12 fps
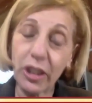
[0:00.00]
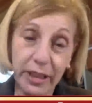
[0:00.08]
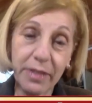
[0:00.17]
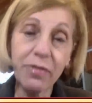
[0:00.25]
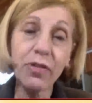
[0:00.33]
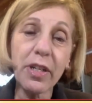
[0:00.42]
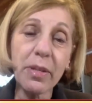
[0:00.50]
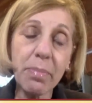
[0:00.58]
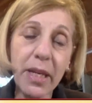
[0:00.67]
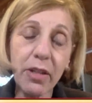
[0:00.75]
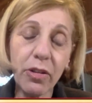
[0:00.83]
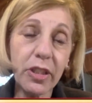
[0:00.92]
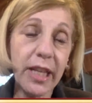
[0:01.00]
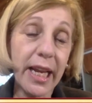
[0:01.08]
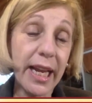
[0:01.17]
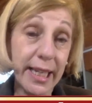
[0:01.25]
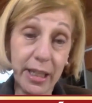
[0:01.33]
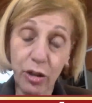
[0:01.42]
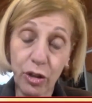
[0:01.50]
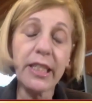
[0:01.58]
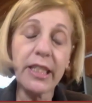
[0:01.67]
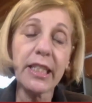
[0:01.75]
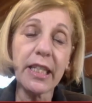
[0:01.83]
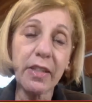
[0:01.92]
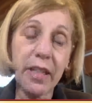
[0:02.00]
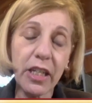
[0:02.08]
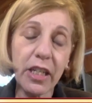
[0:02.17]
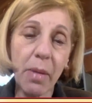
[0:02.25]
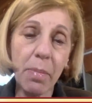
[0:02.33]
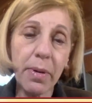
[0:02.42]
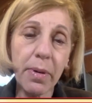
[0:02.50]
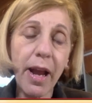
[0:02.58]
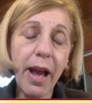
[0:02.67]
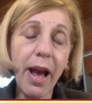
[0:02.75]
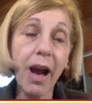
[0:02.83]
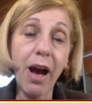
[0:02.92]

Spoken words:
delivering meals and increasing the number,